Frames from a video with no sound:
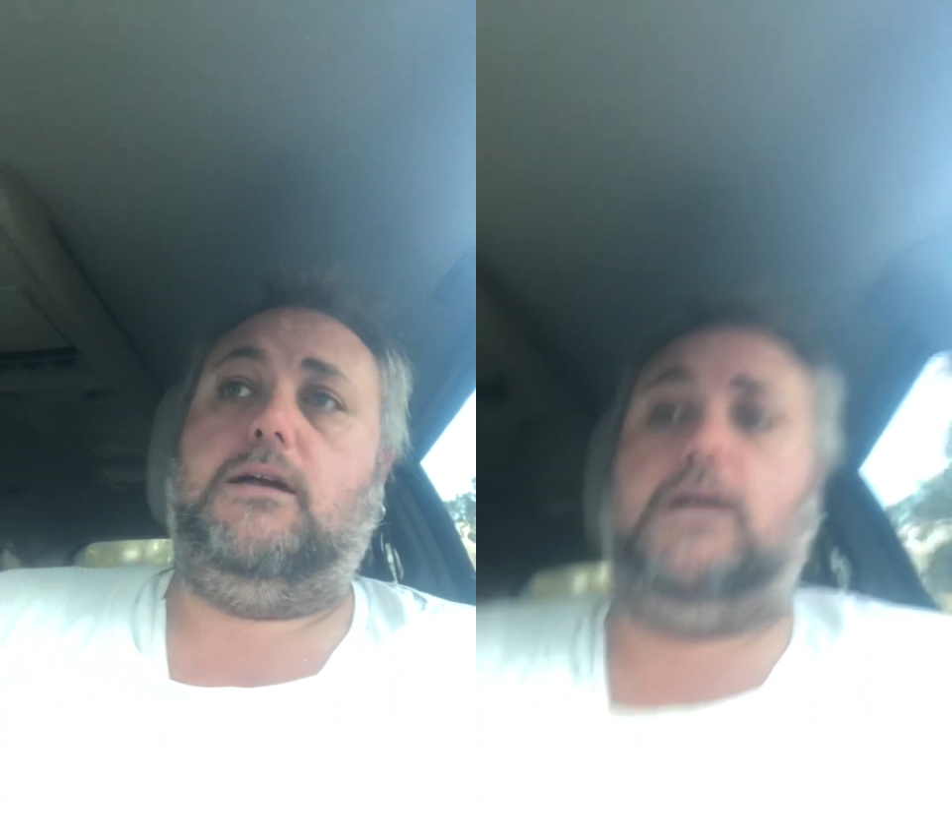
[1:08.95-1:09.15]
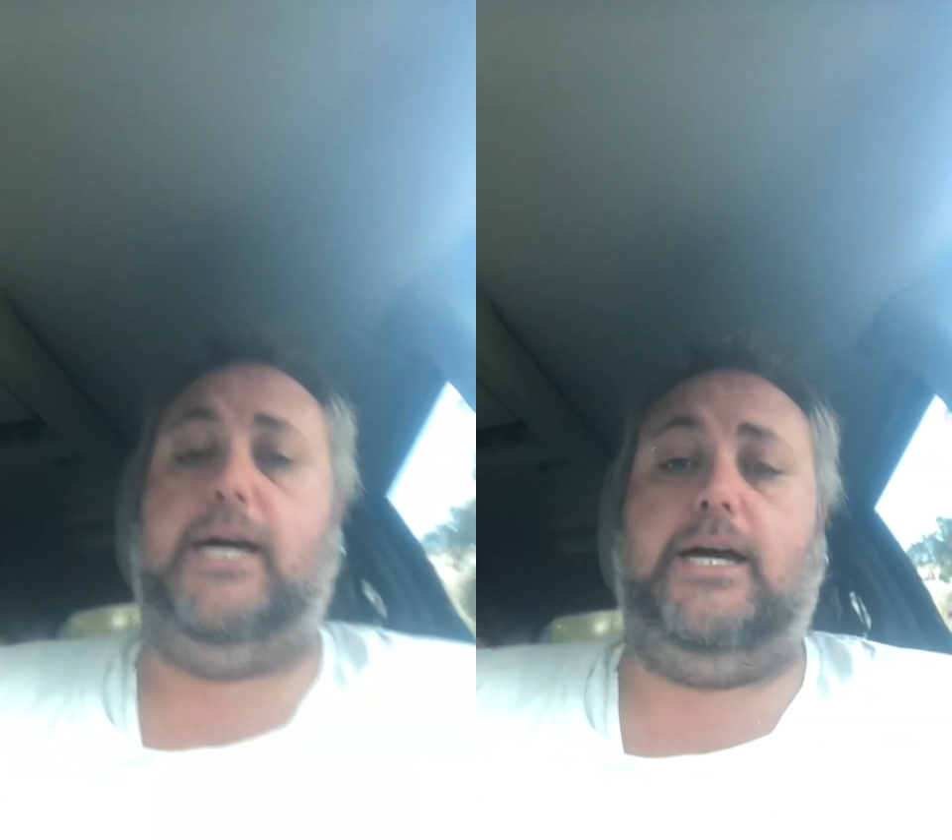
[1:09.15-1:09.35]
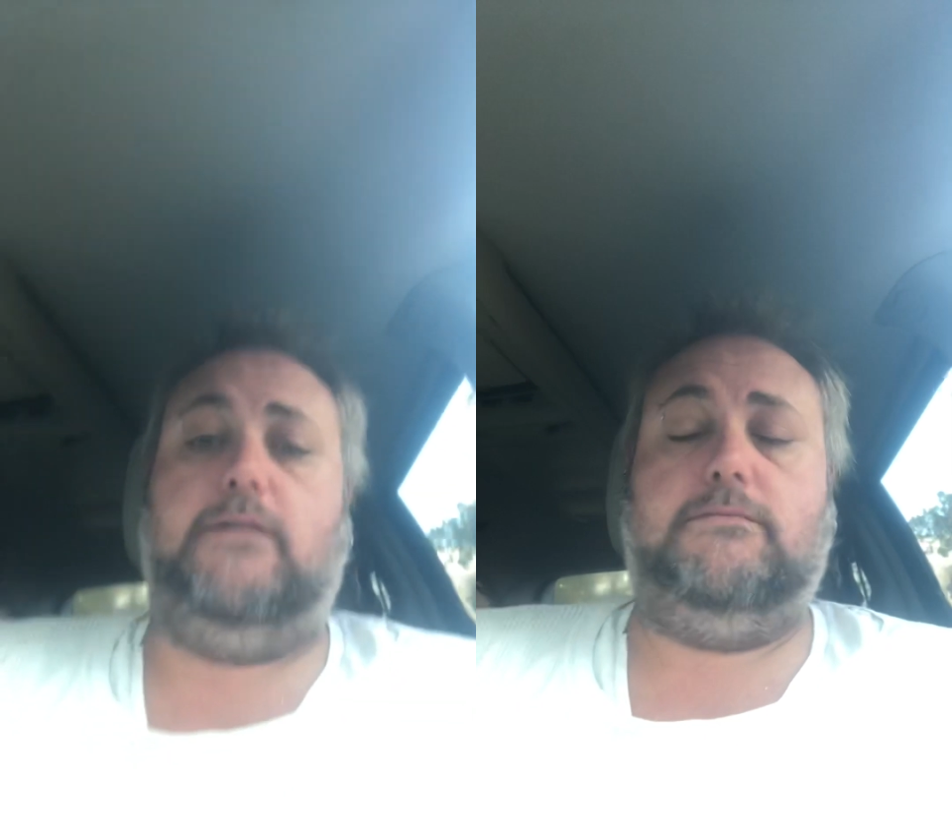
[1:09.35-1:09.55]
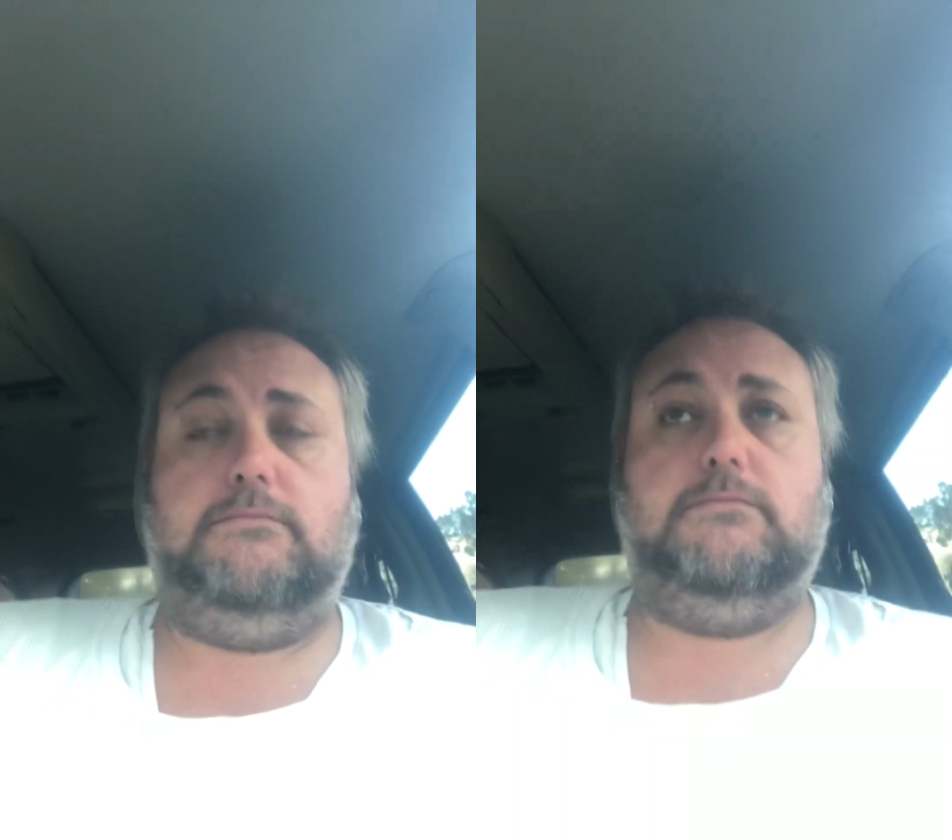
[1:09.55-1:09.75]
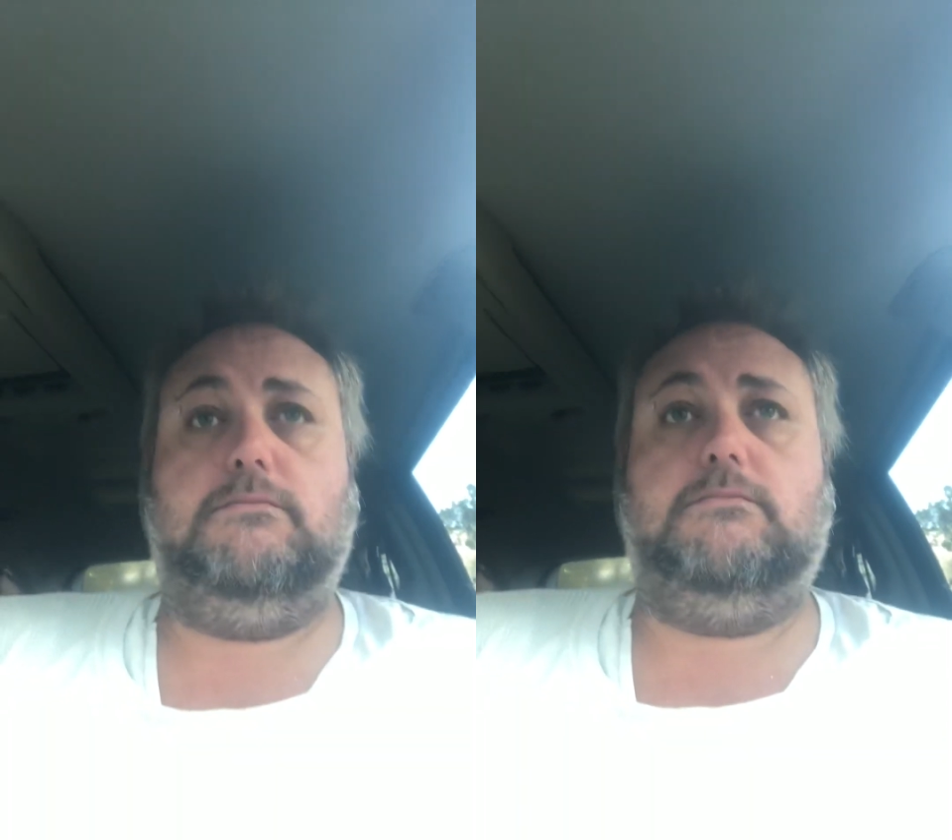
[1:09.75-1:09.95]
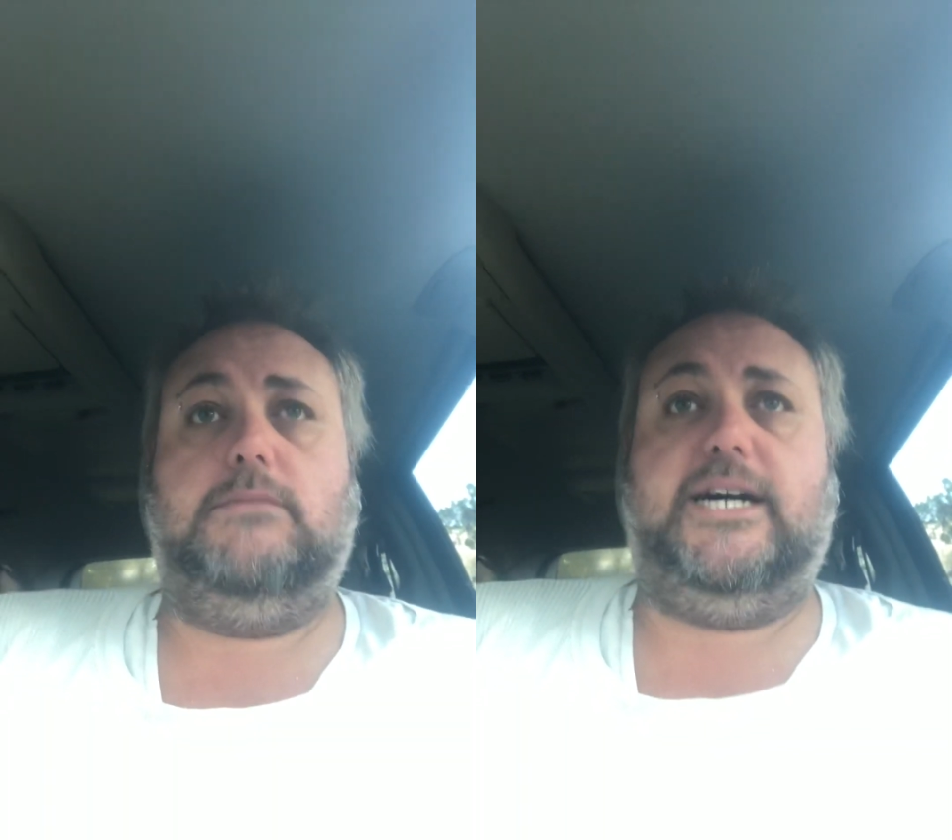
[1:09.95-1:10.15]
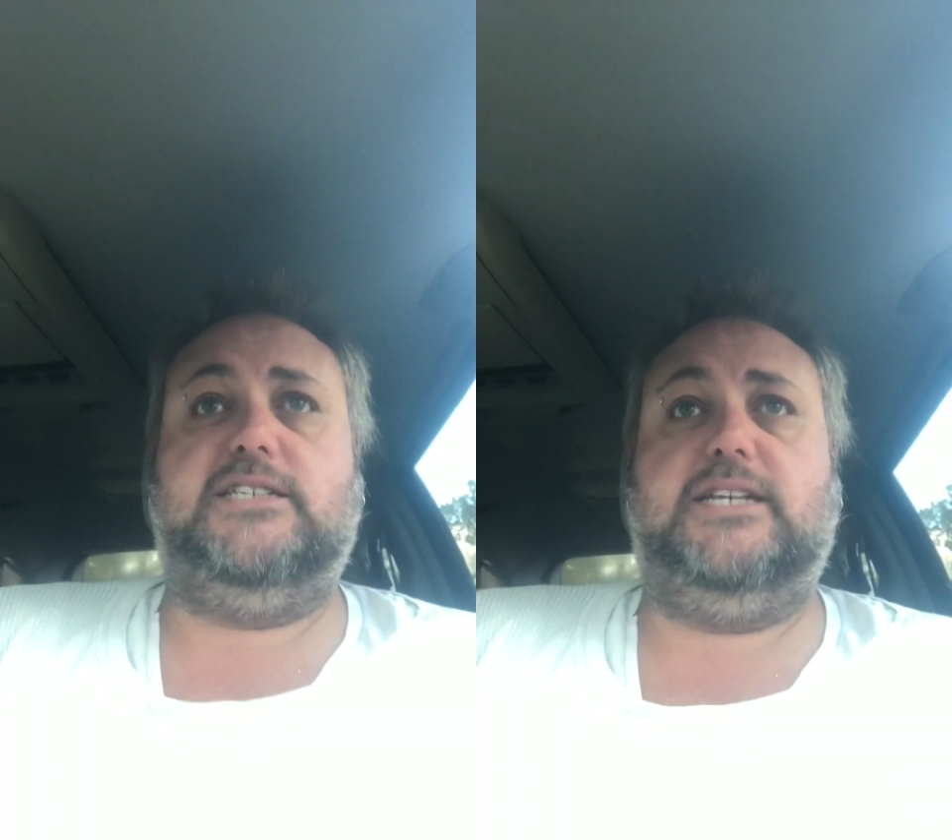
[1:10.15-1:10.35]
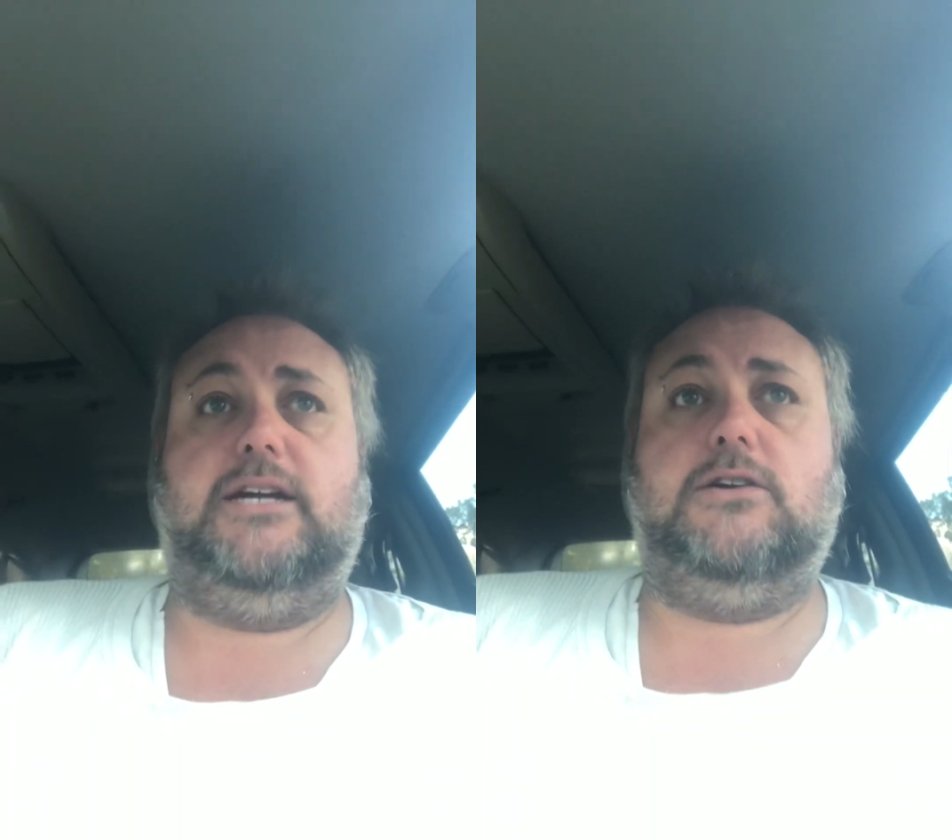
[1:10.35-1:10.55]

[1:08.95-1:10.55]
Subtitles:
And I seen her,